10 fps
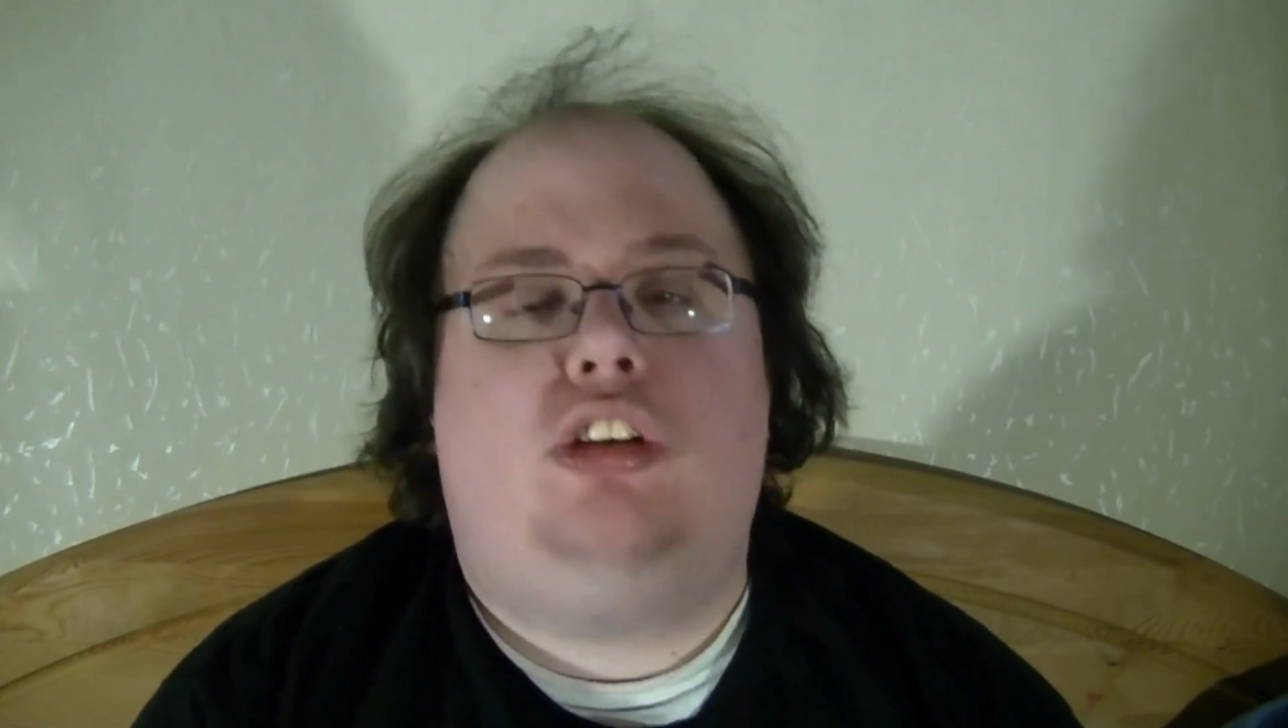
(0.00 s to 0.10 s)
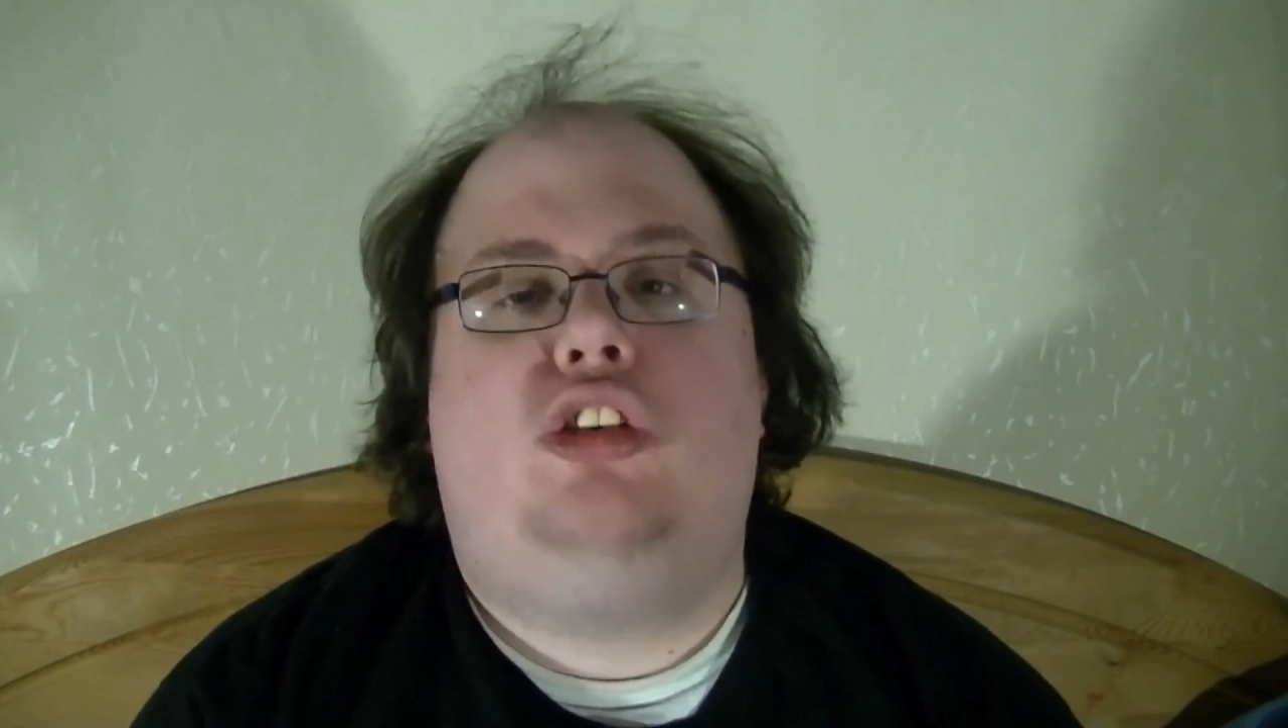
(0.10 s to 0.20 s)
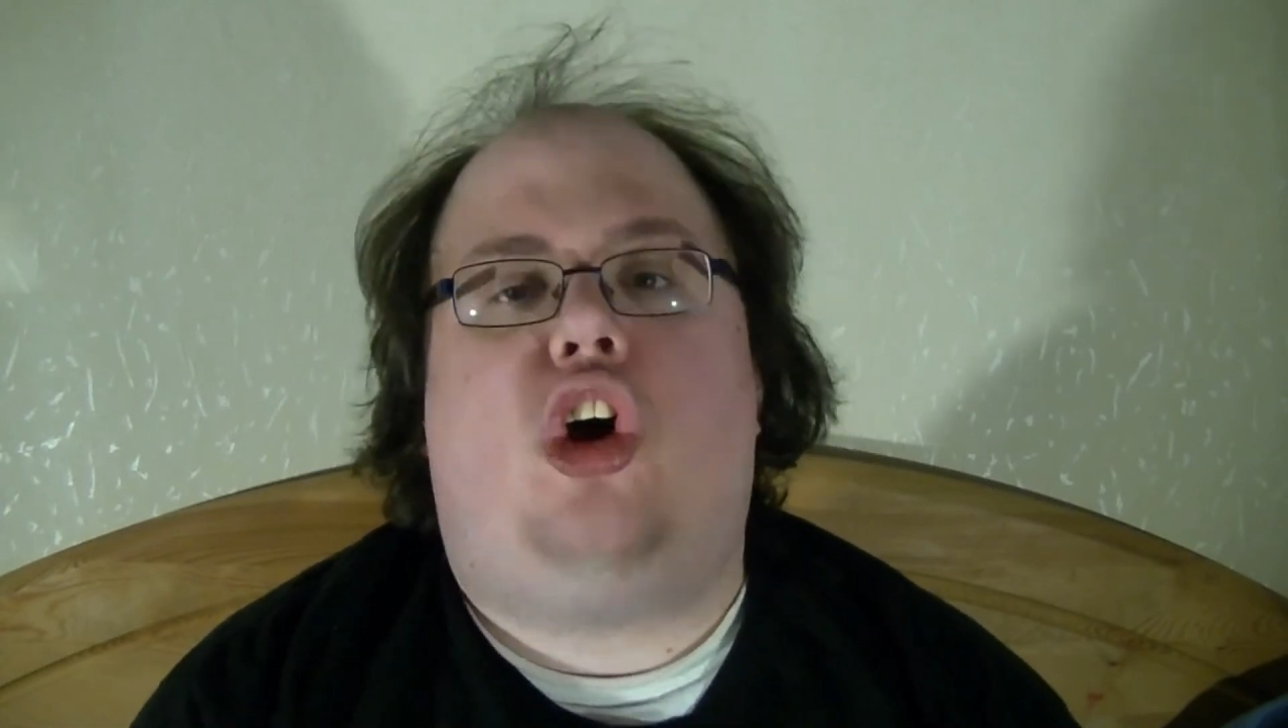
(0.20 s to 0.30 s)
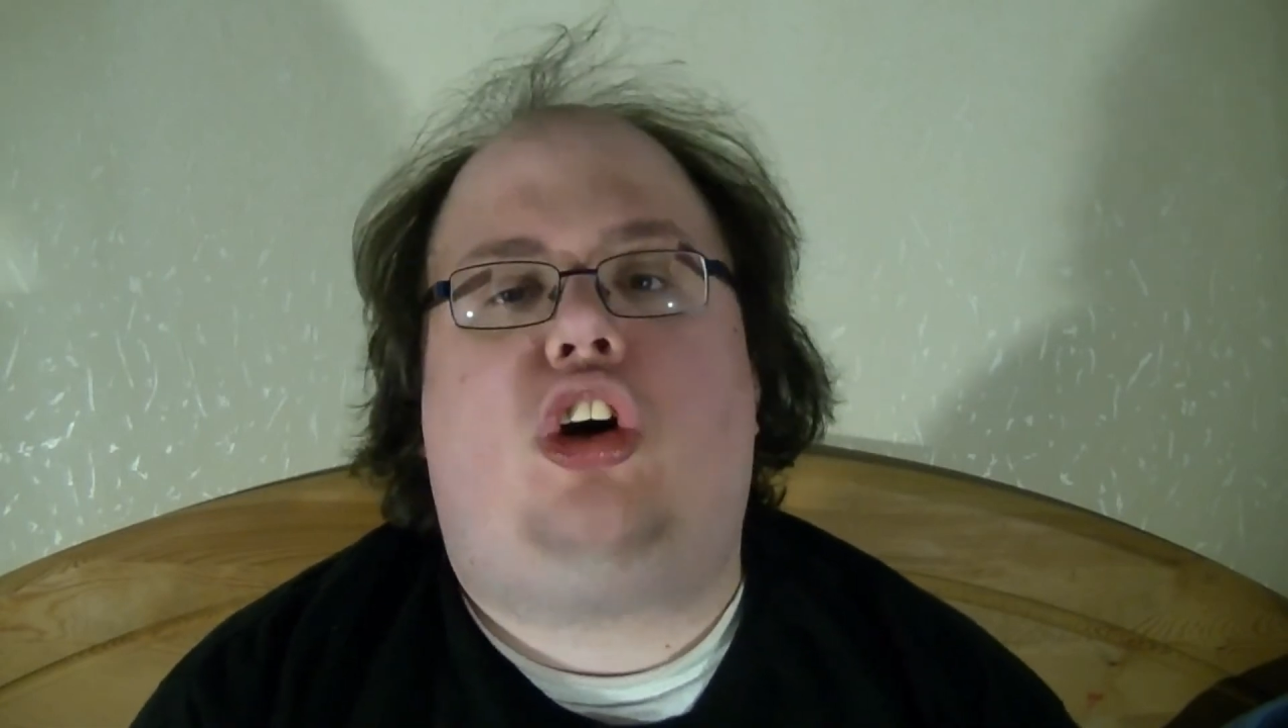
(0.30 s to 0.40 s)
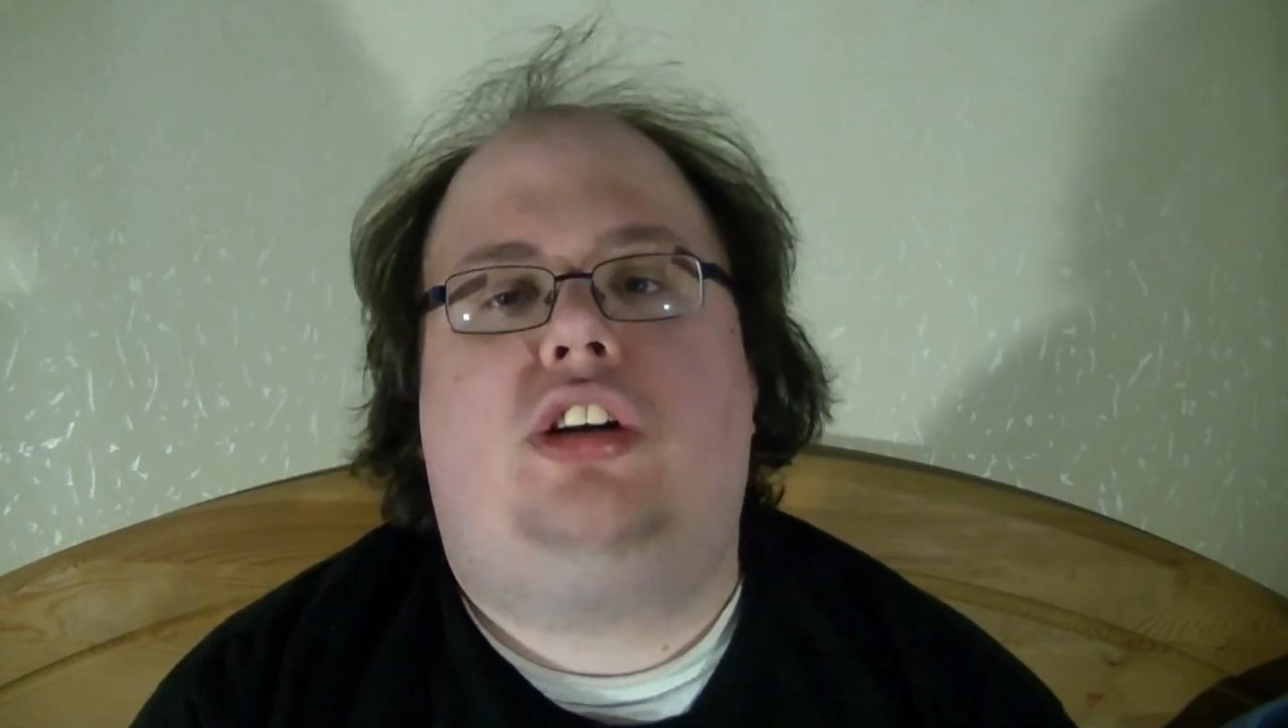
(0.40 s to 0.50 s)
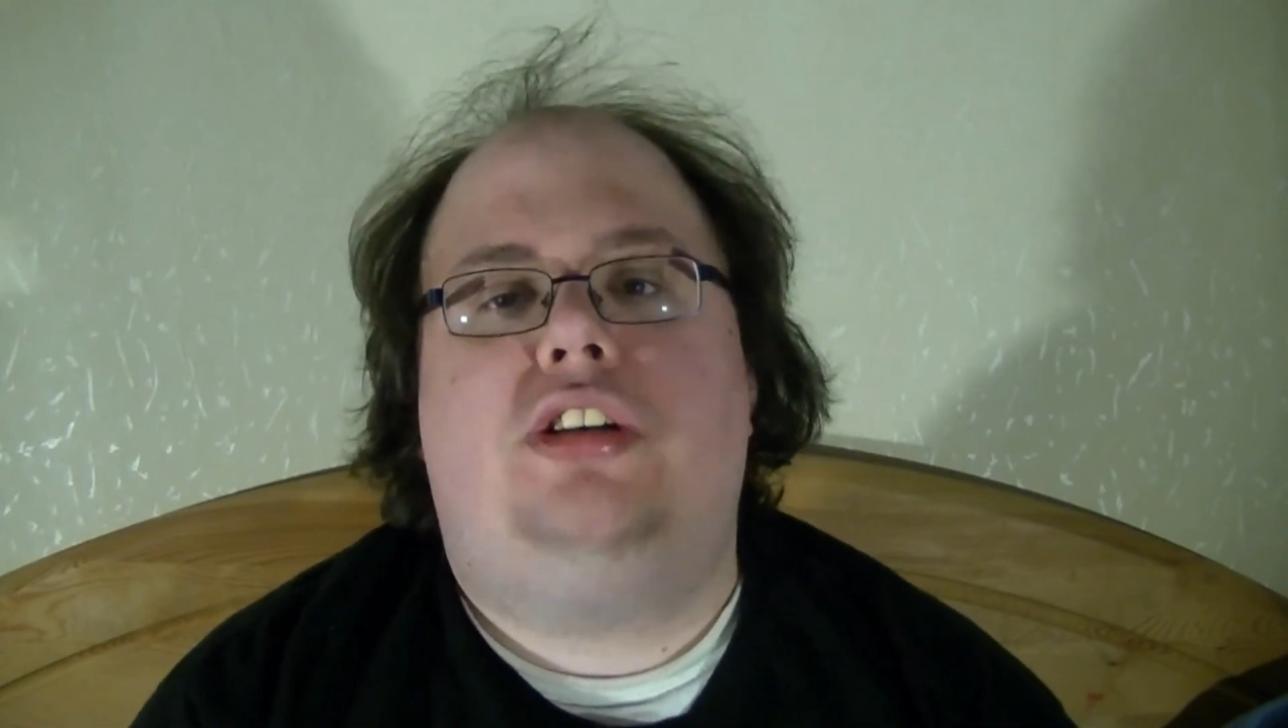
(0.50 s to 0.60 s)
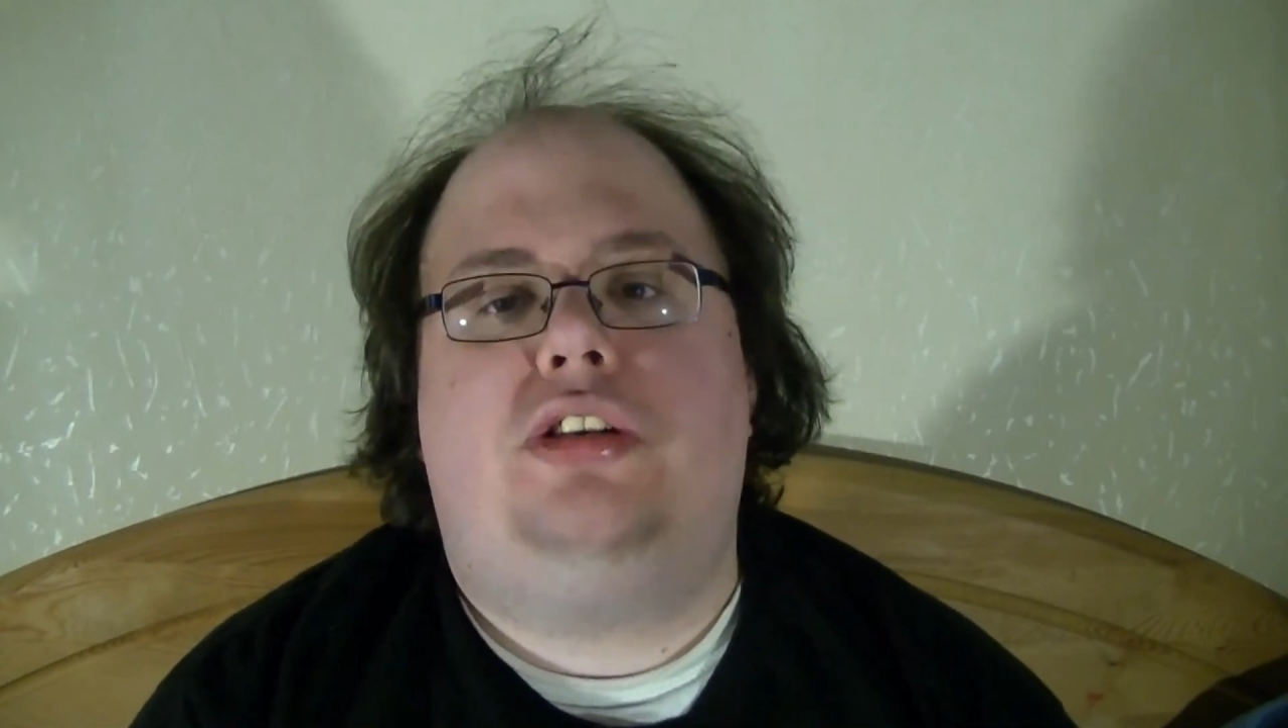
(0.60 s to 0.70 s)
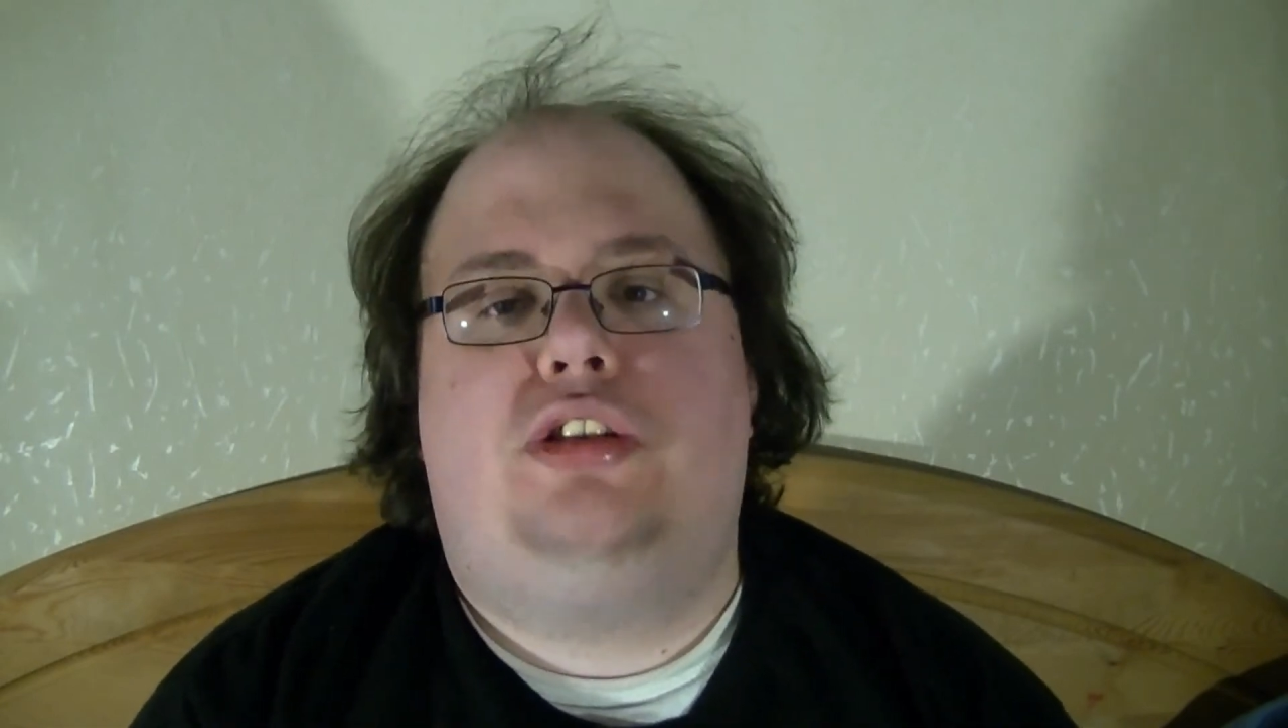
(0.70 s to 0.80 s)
Dr.